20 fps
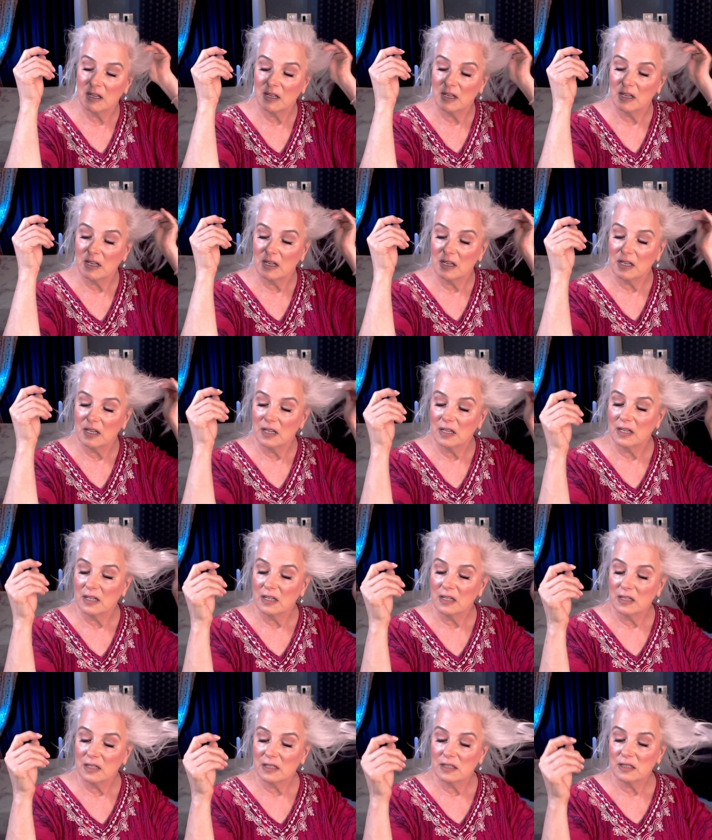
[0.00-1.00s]

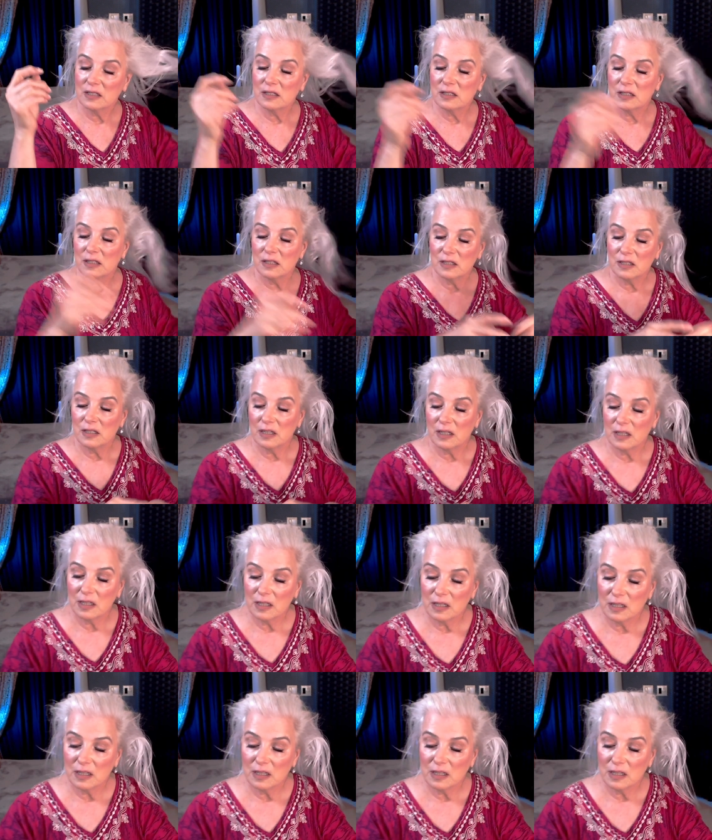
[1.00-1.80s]
No one is speaking in this clip.